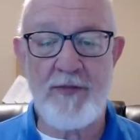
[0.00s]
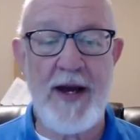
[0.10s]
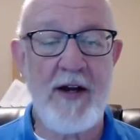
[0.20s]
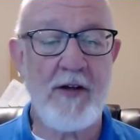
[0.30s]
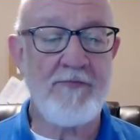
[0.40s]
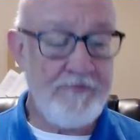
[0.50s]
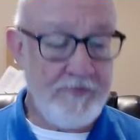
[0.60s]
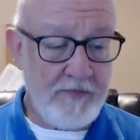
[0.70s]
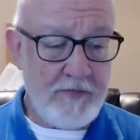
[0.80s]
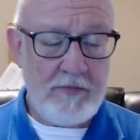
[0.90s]
better,
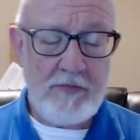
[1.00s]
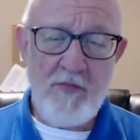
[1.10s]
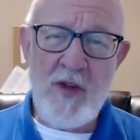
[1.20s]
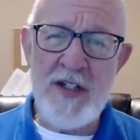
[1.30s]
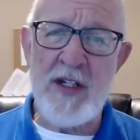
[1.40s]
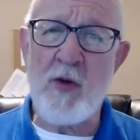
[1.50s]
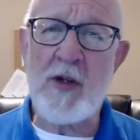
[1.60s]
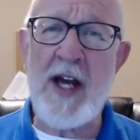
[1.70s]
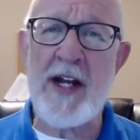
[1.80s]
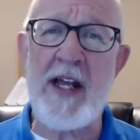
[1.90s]
so
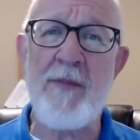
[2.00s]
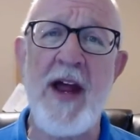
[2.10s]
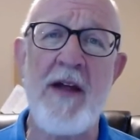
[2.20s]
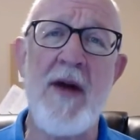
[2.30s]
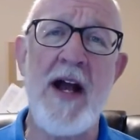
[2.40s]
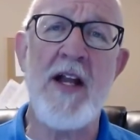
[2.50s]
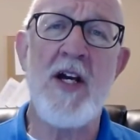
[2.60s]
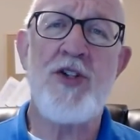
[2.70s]
kind of keep that in mind.